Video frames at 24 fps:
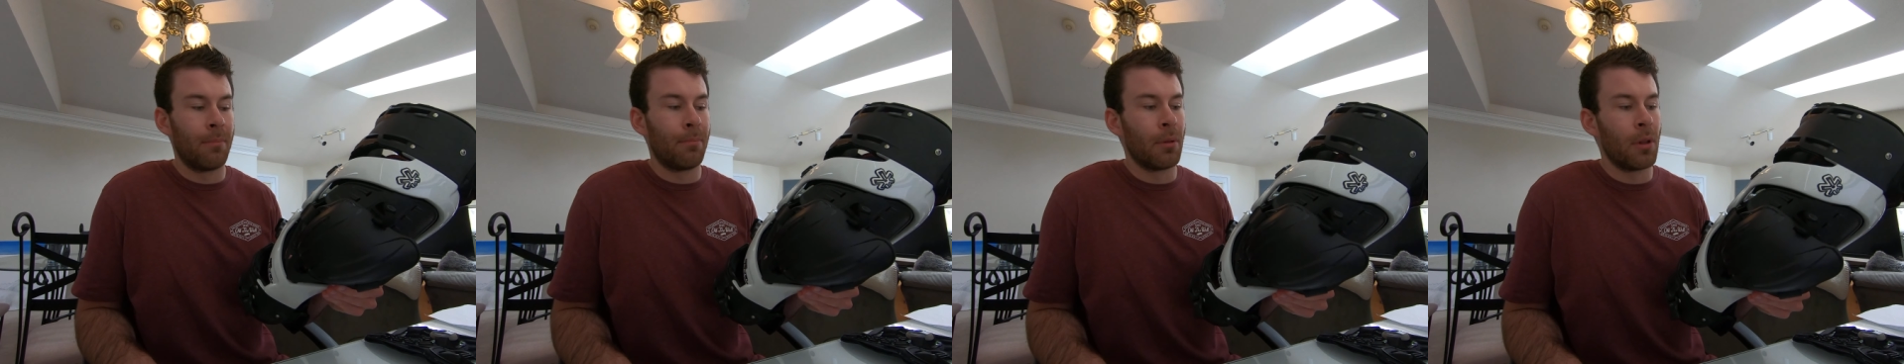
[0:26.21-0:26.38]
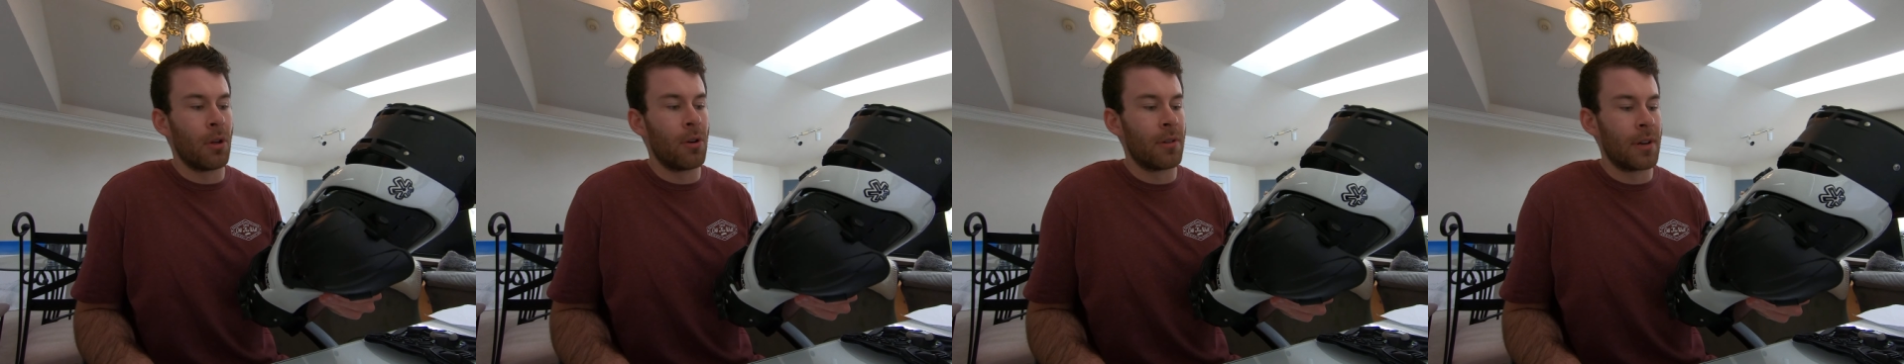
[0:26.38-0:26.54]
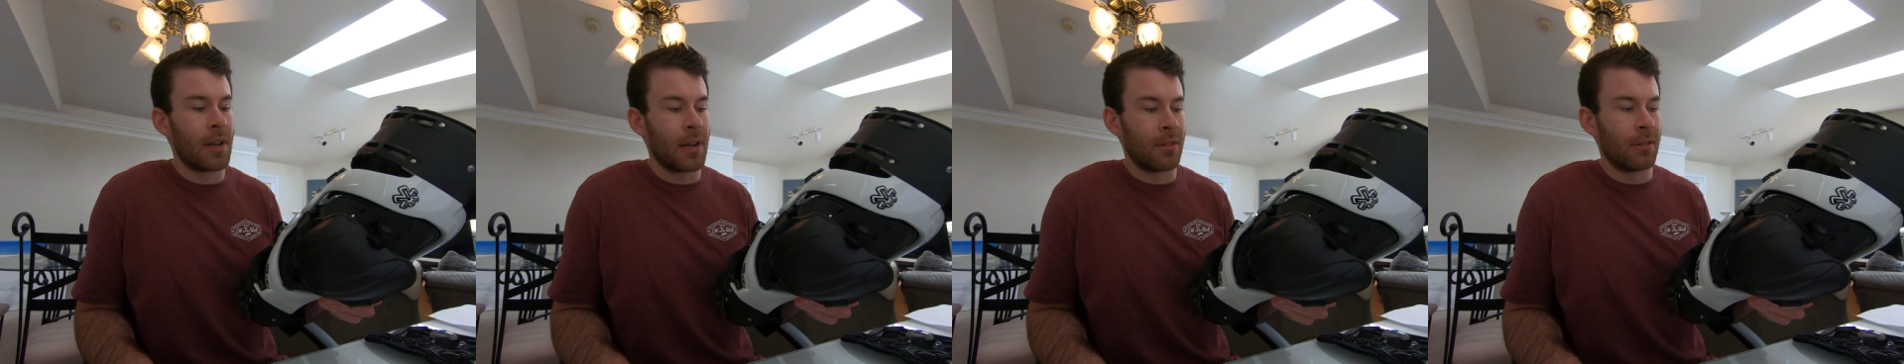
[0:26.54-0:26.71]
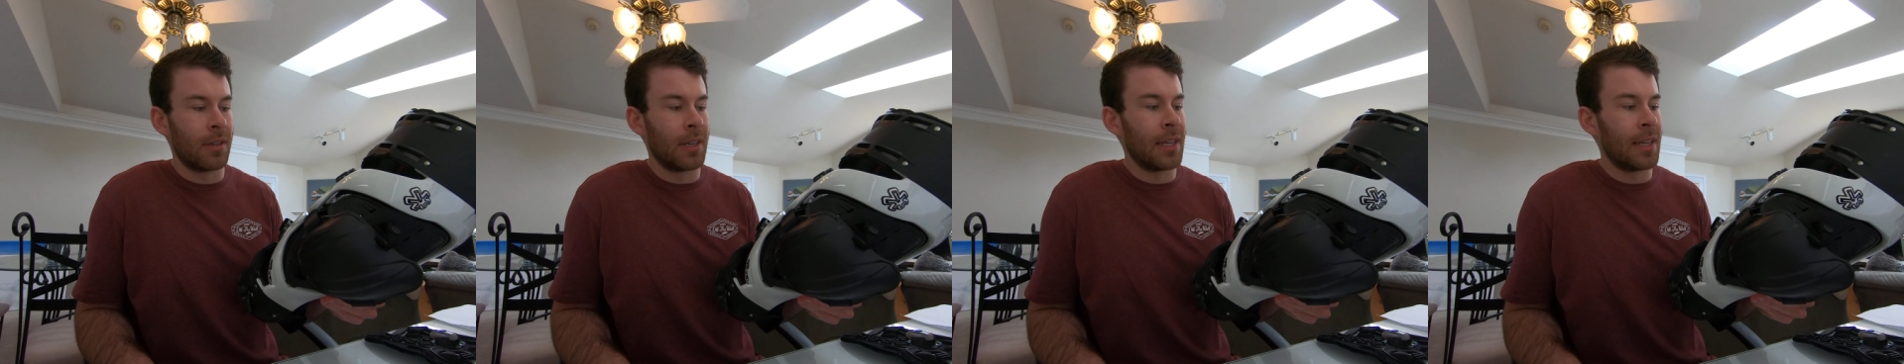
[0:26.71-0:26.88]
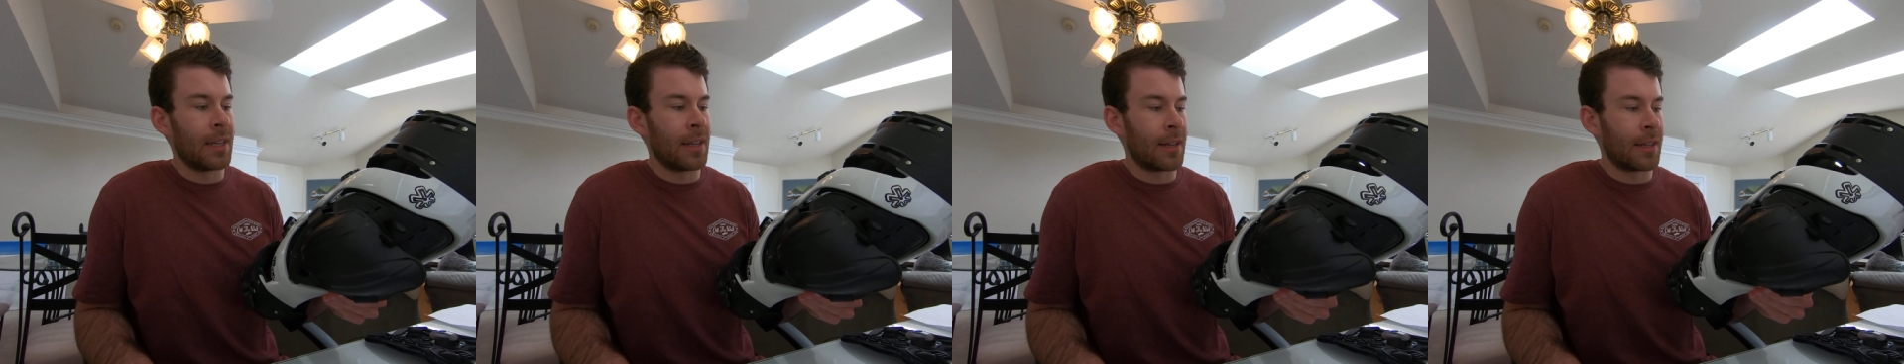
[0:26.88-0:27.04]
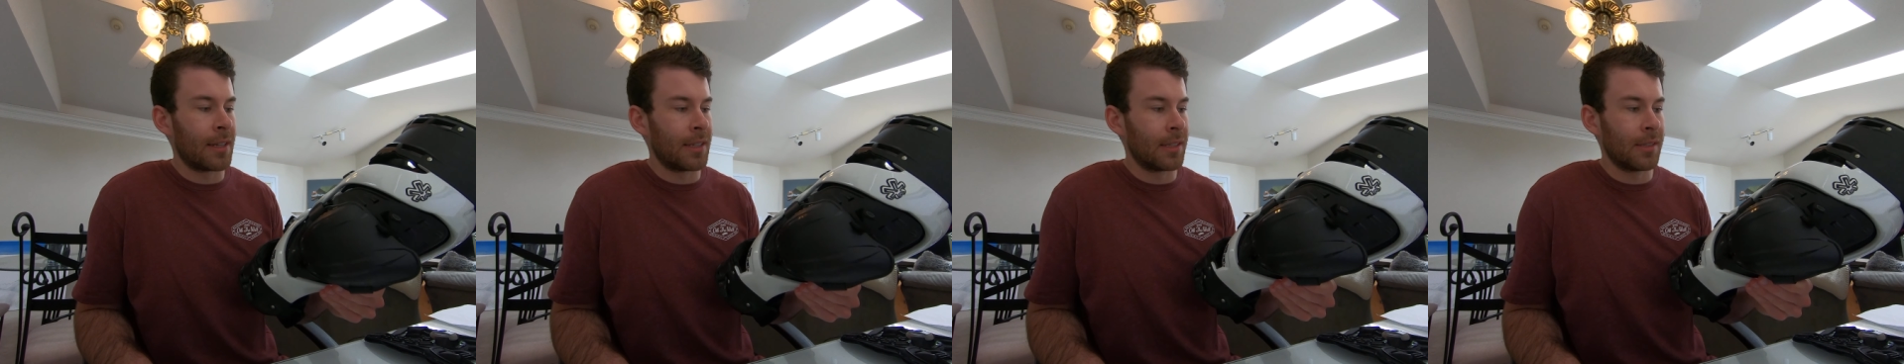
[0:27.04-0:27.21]
blown out
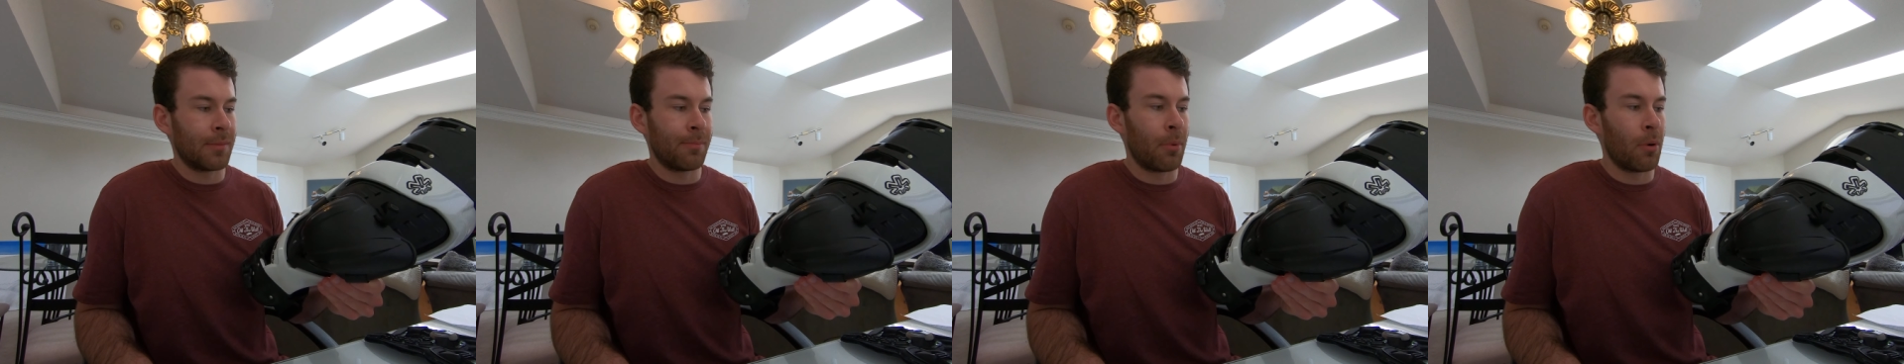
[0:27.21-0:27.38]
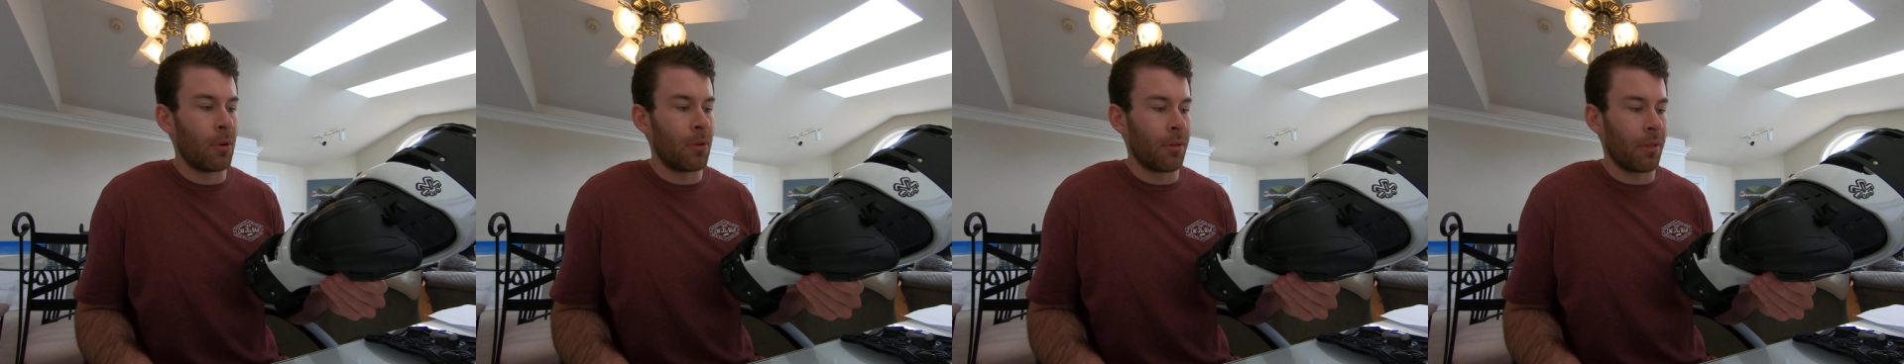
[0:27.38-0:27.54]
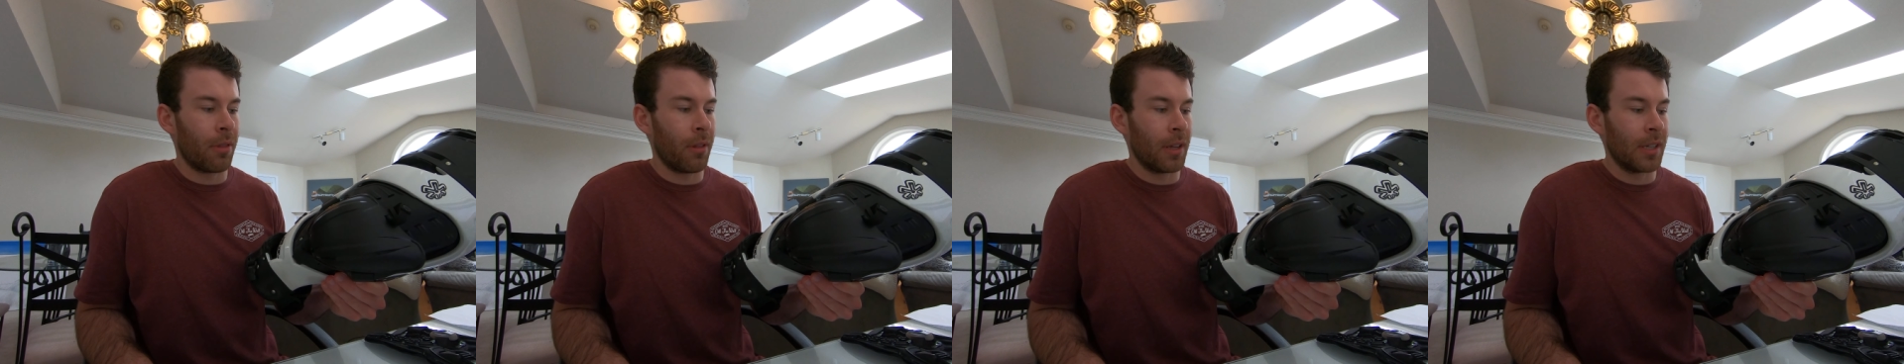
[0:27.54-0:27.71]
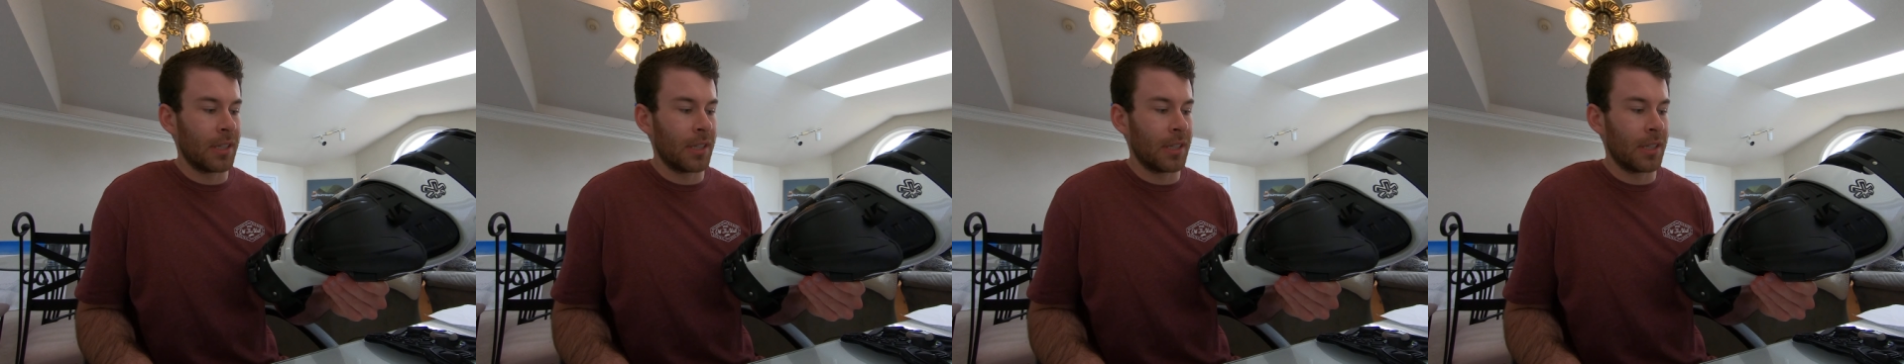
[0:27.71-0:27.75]
knee is both